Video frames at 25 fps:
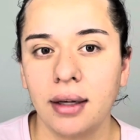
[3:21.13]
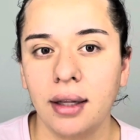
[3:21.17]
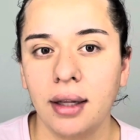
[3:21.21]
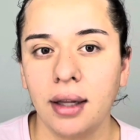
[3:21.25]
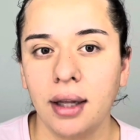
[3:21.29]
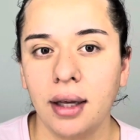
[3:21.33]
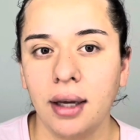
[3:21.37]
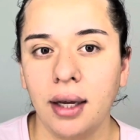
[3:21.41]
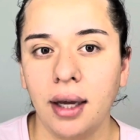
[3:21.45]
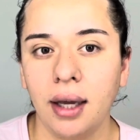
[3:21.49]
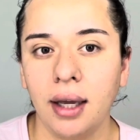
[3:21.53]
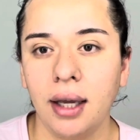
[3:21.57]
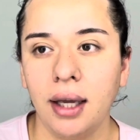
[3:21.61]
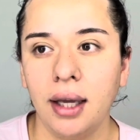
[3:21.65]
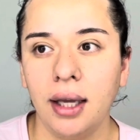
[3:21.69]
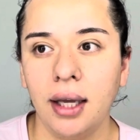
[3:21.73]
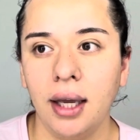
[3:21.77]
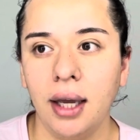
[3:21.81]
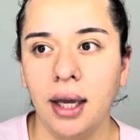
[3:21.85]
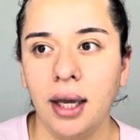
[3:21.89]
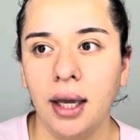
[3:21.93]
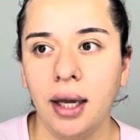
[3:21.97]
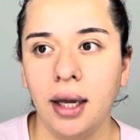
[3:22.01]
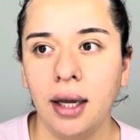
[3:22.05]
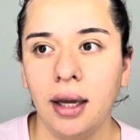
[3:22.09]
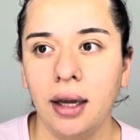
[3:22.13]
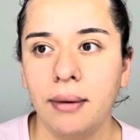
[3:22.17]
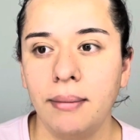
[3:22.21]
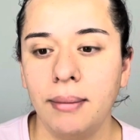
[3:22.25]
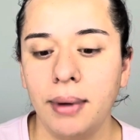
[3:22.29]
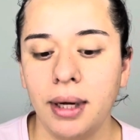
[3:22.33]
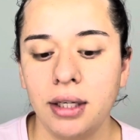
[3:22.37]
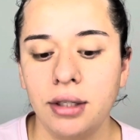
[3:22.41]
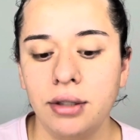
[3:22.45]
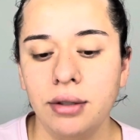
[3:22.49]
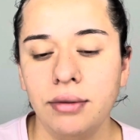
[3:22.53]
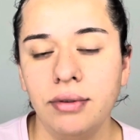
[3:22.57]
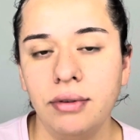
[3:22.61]
Like, I can get my
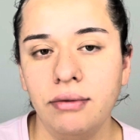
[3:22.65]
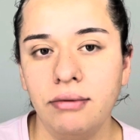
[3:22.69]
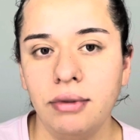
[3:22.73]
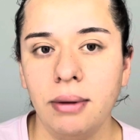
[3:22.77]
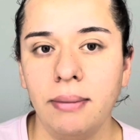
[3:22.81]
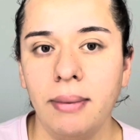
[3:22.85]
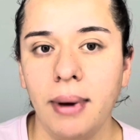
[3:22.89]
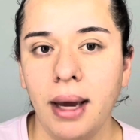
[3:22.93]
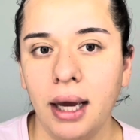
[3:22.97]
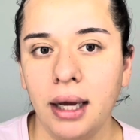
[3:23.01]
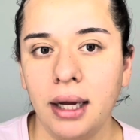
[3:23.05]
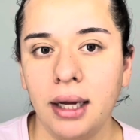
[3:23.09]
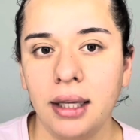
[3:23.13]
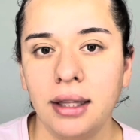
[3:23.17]
250 back,